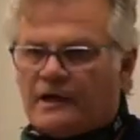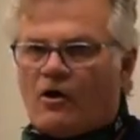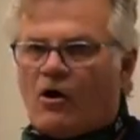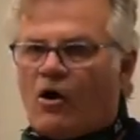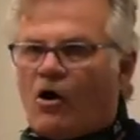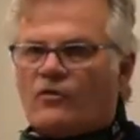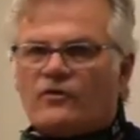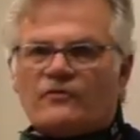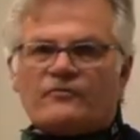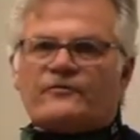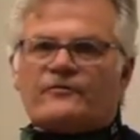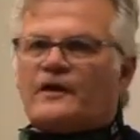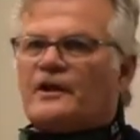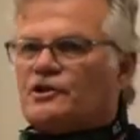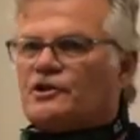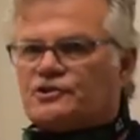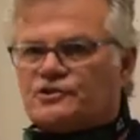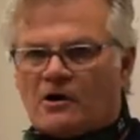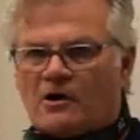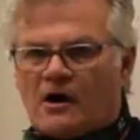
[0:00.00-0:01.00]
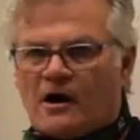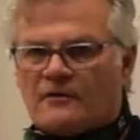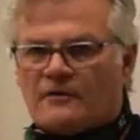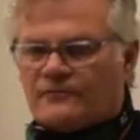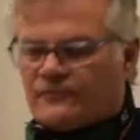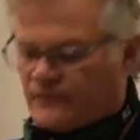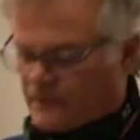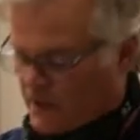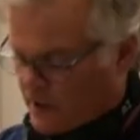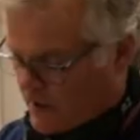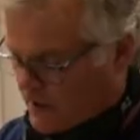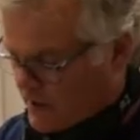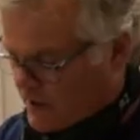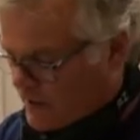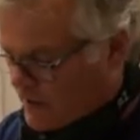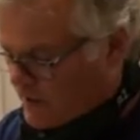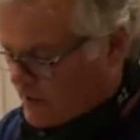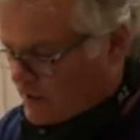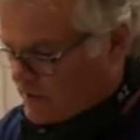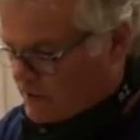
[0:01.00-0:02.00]
the finish off.
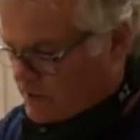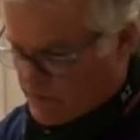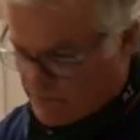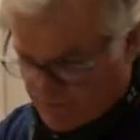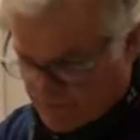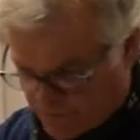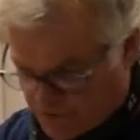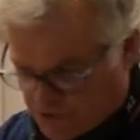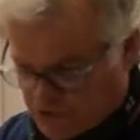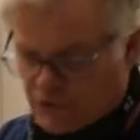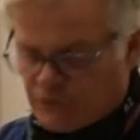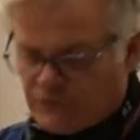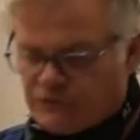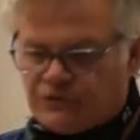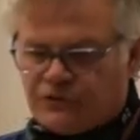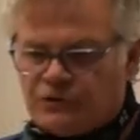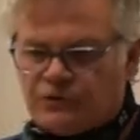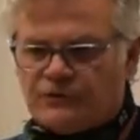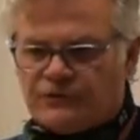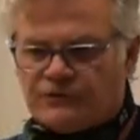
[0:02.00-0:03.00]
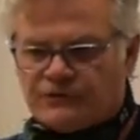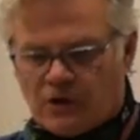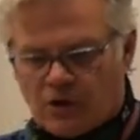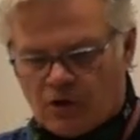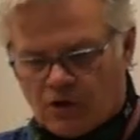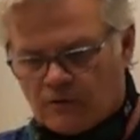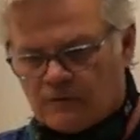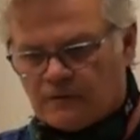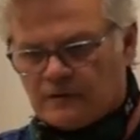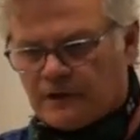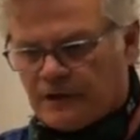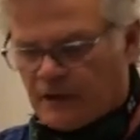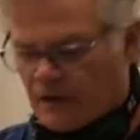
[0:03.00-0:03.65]
If you choose to do so, you know,